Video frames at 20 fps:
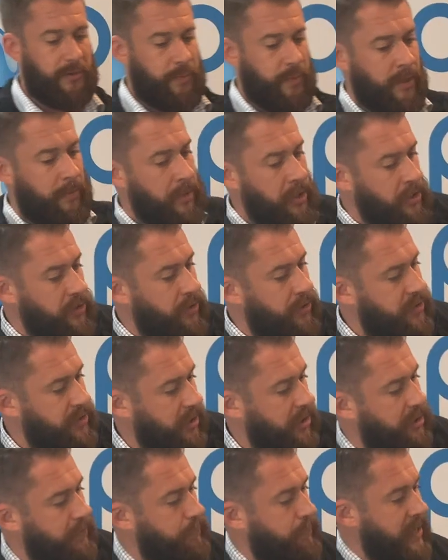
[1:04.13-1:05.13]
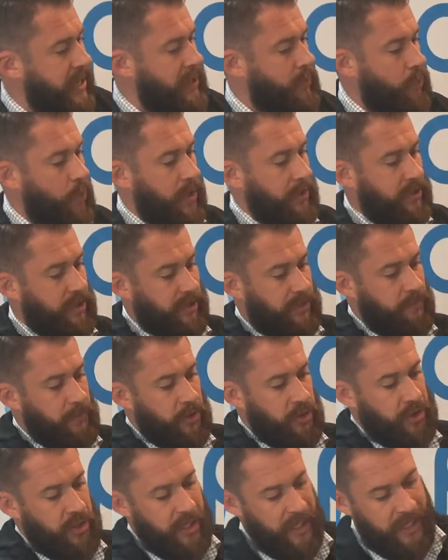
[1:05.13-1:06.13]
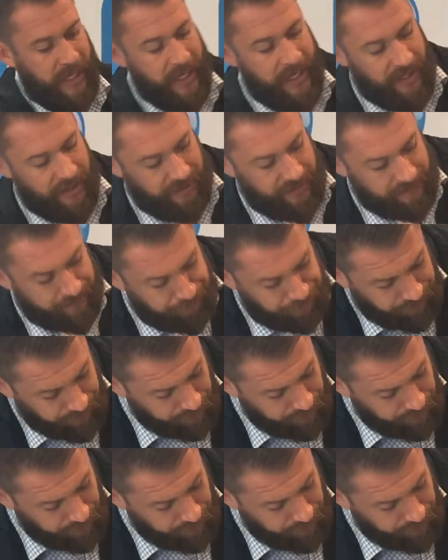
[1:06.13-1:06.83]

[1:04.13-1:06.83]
what I'm going to do is explain what this machine is.